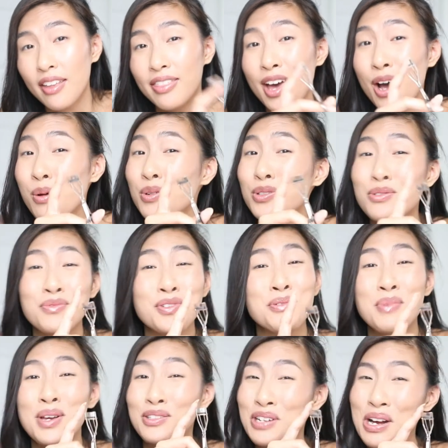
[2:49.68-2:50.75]
That was a real
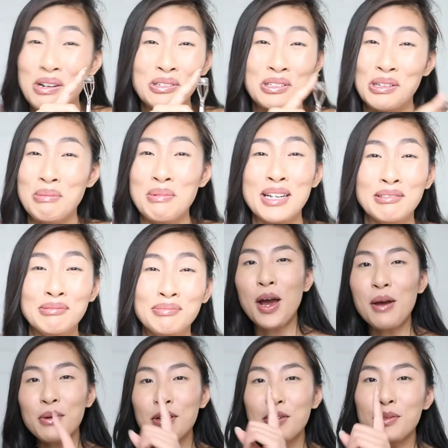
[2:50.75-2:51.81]
big struggle to me.
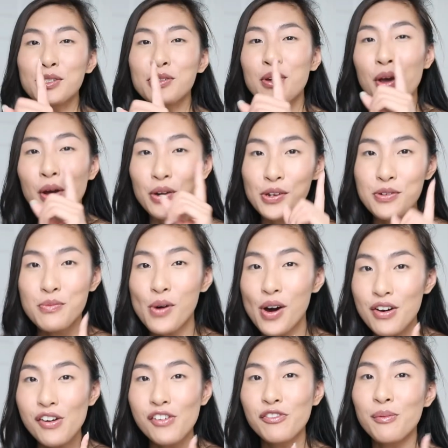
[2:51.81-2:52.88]
I'm going to be doing only
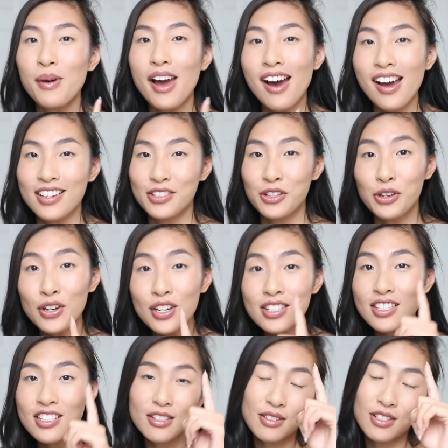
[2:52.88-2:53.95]
one of my eyes, so you can
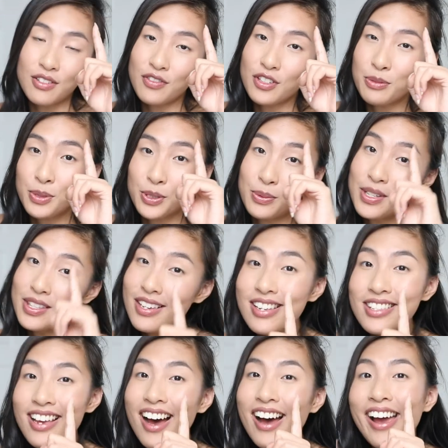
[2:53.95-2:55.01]
see the difference between
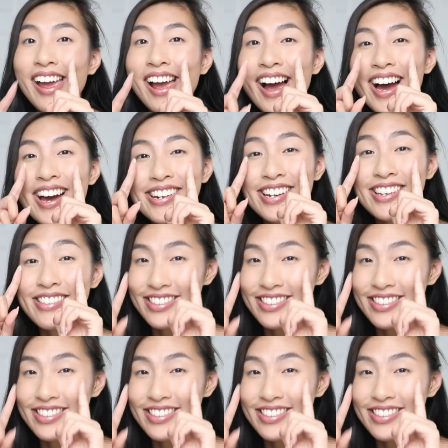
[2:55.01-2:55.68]
this eye and